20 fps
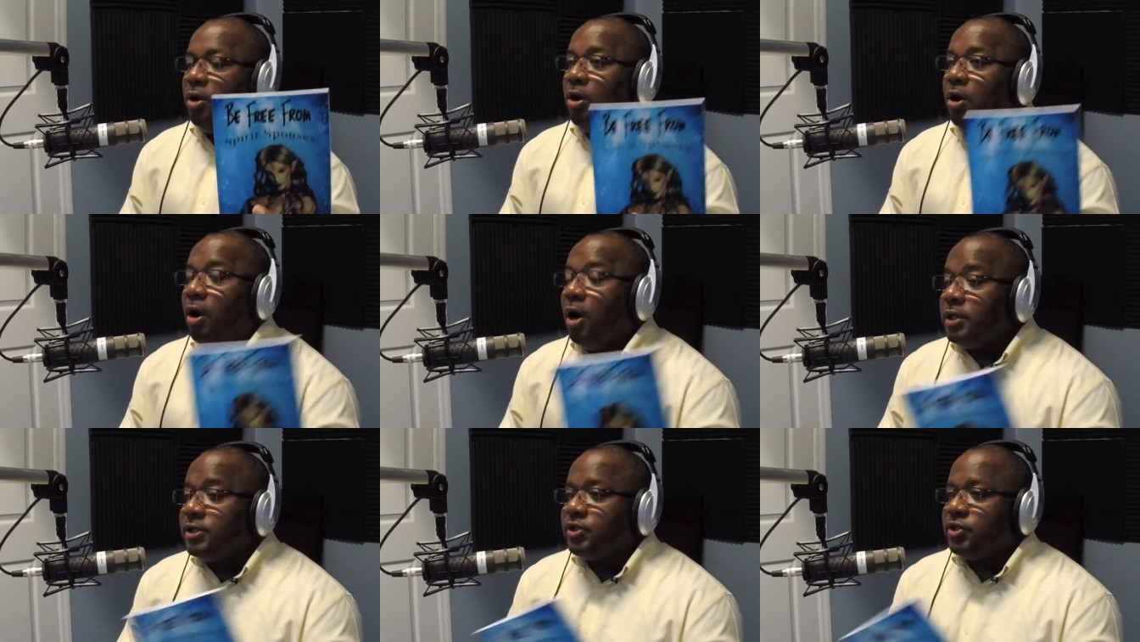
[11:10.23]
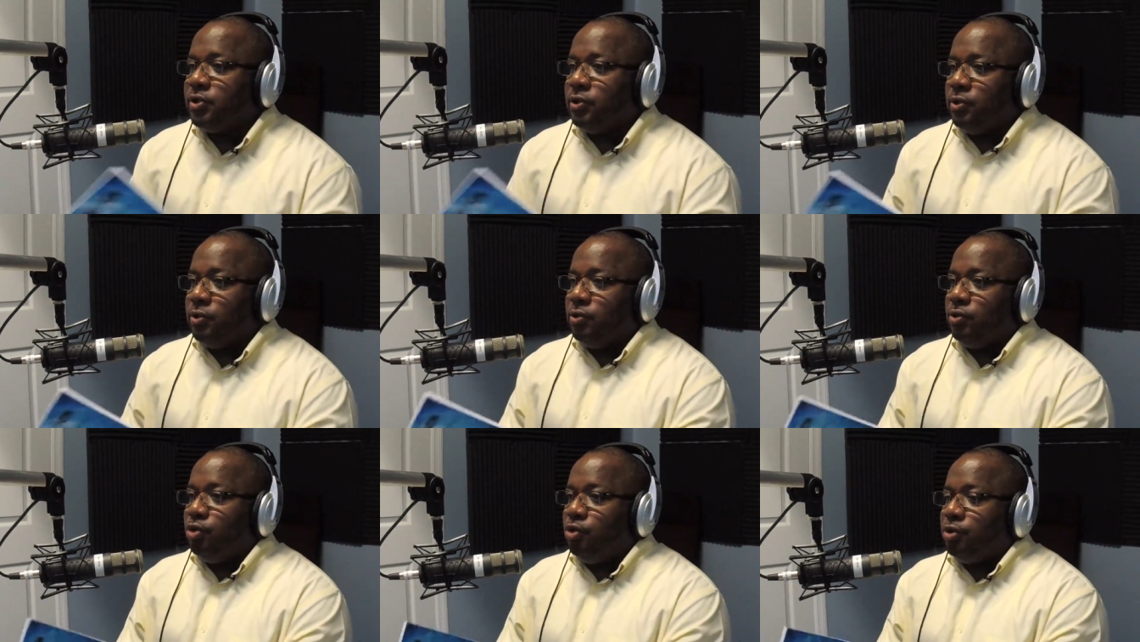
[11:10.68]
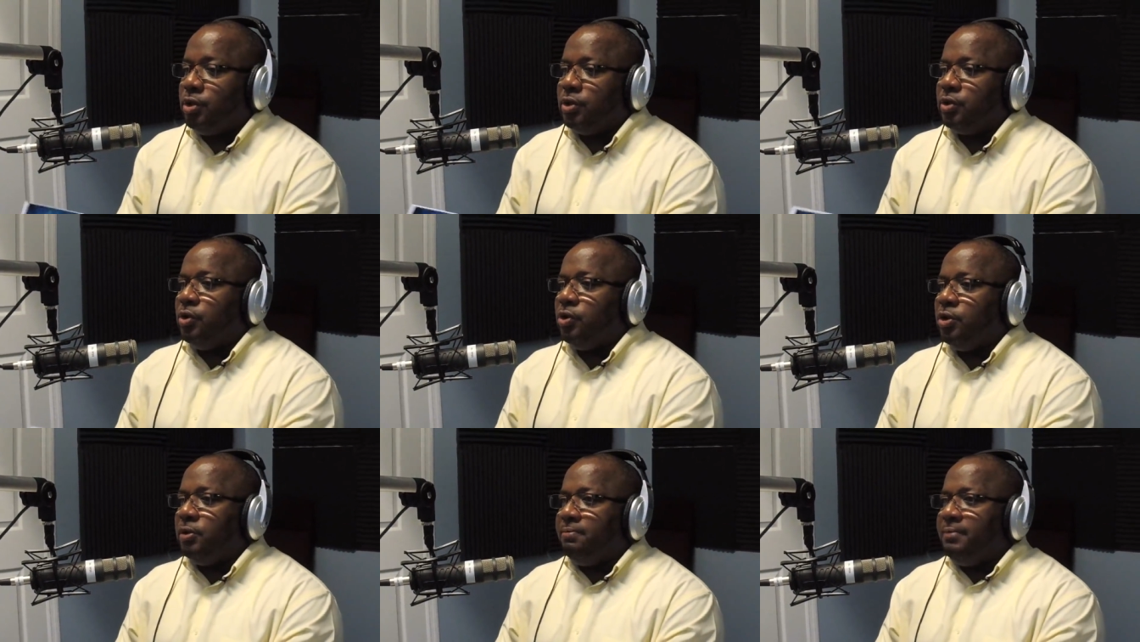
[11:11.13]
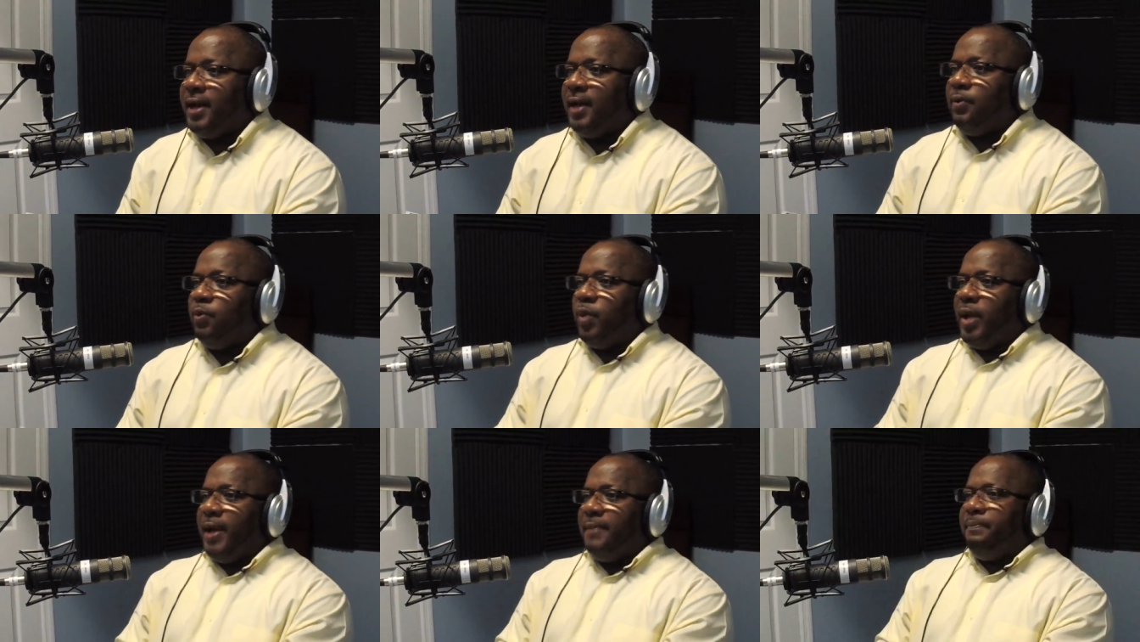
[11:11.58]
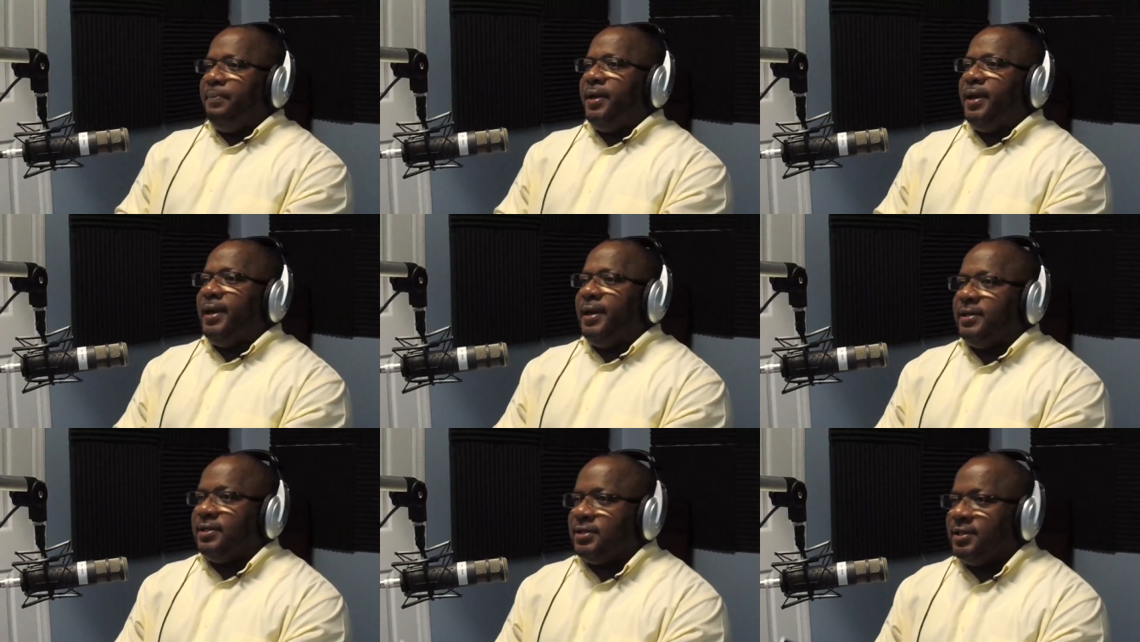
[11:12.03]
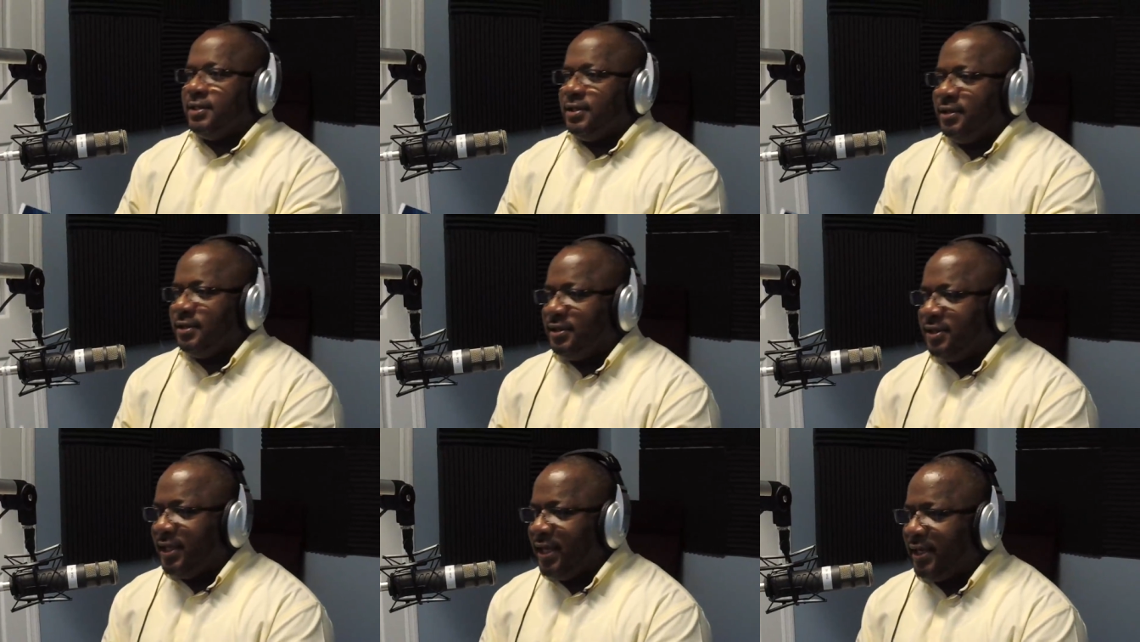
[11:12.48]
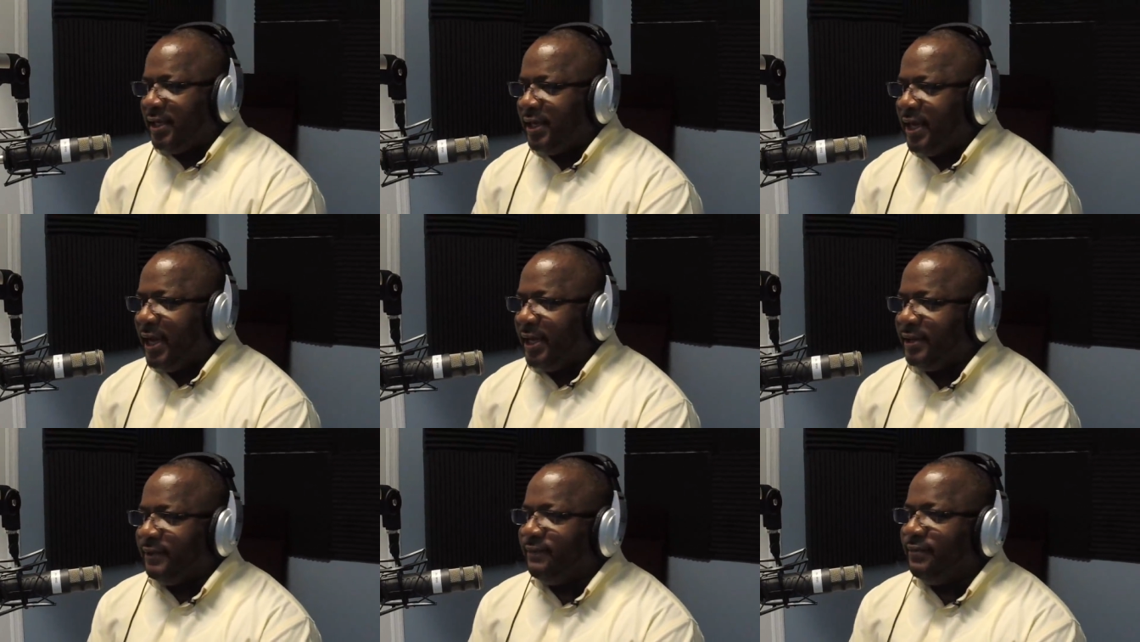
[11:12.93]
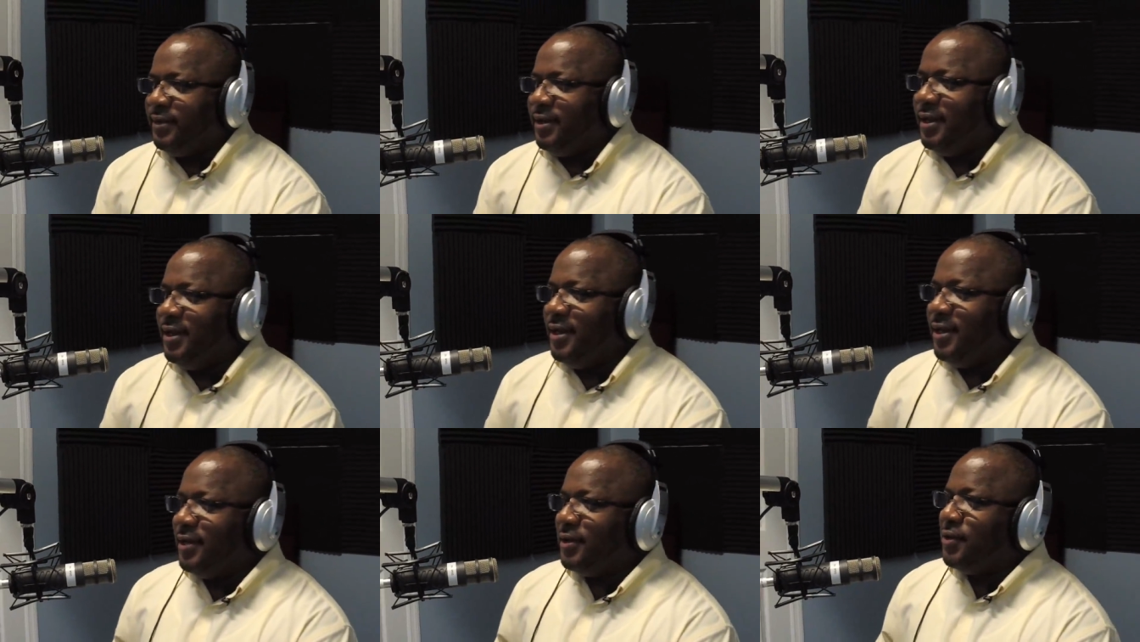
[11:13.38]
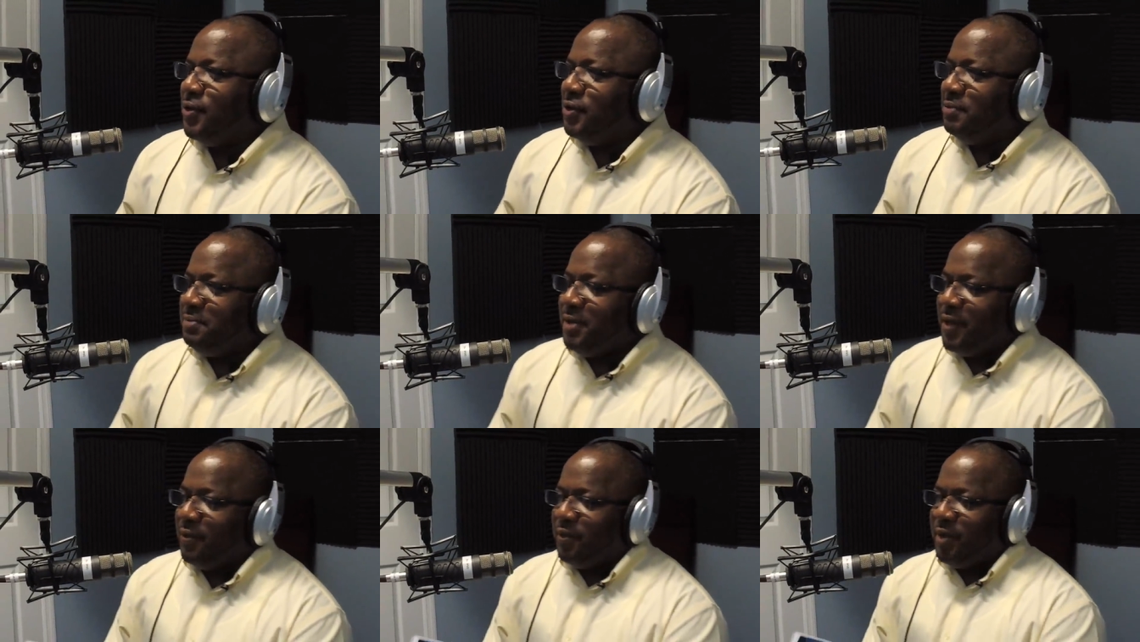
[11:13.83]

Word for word: Also, you can go to my webpage. Take that. Go to my